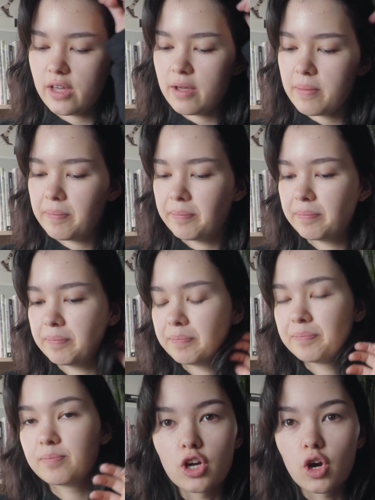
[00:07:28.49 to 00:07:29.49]

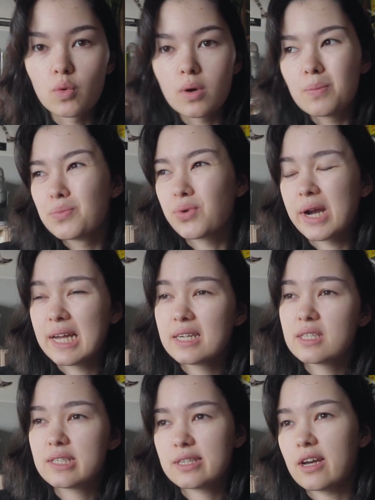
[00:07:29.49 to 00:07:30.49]
you know,
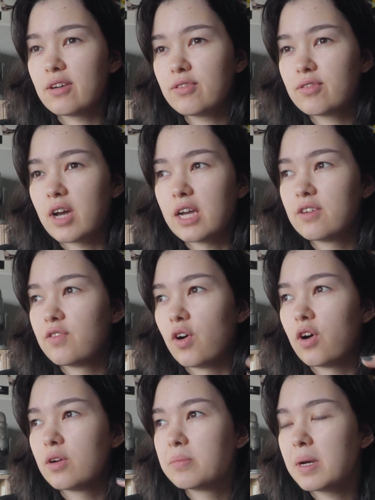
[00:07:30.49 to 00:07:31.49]
brand stuff kind of
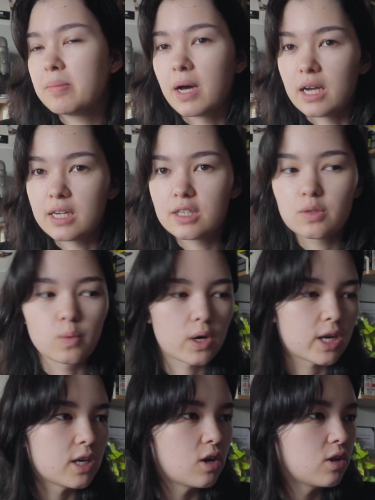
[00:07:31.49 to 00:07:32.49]
on my mind,
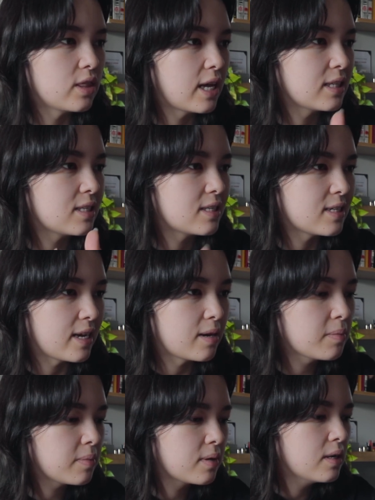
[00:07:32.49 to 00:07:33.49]
working on that
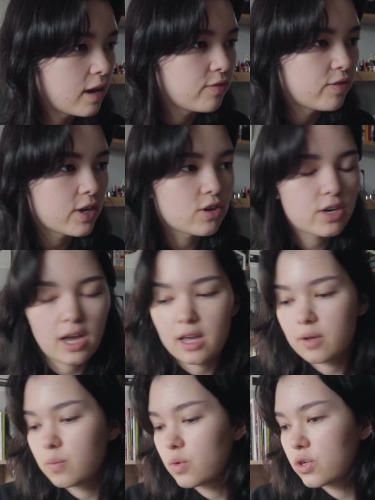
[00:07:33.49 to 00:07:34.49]
stamp, I figured
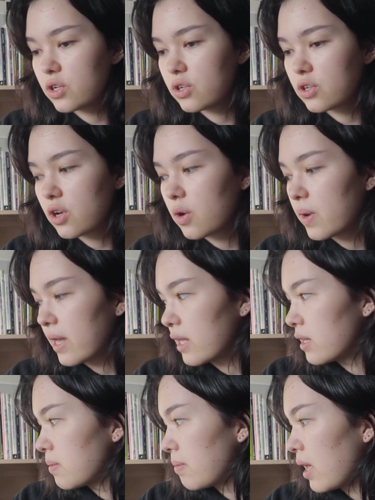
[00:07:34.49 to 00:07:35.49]
I would go
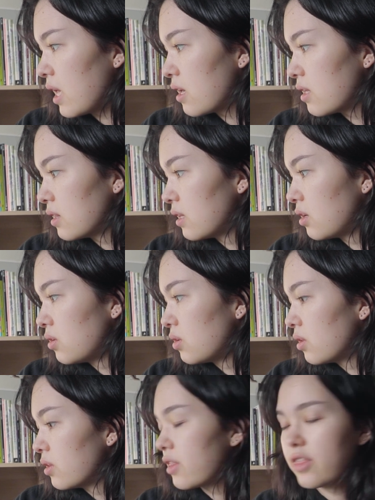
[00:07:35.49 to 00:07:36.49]
ahead and make
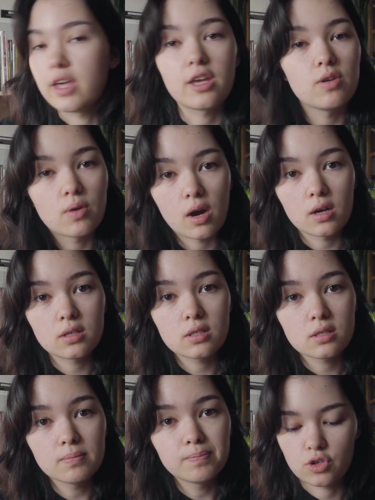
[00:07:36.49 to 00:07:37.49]
little thank you
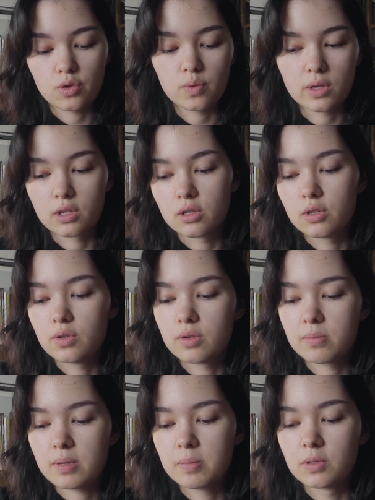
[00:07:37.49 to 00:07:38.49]
cards to include
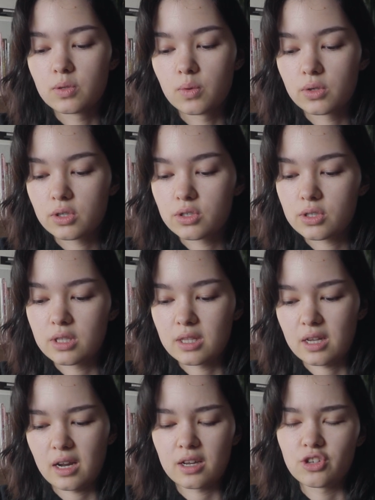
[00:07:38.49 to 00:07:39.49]
in people's orders, and
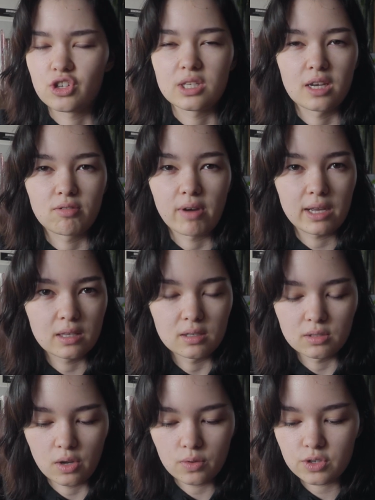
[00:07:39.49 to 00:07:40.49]
then I can just like write
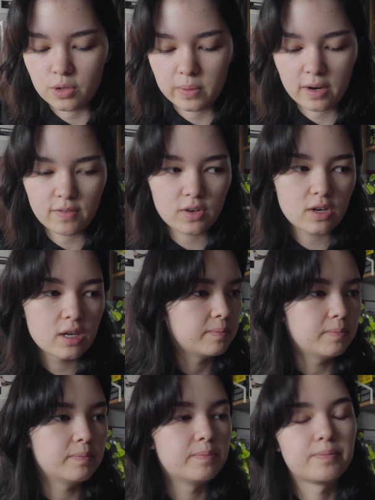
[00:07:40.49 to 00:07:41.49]
little notes or whatever.
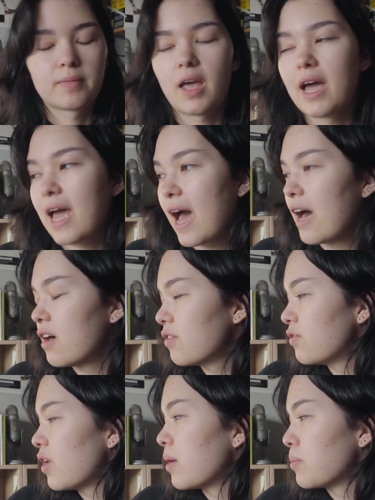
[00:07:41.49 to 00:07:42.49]
I
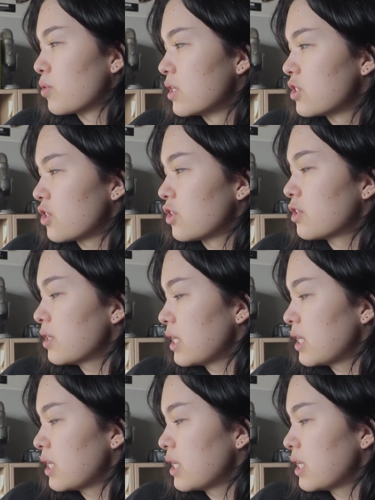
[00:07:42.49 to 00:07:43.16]
have a printer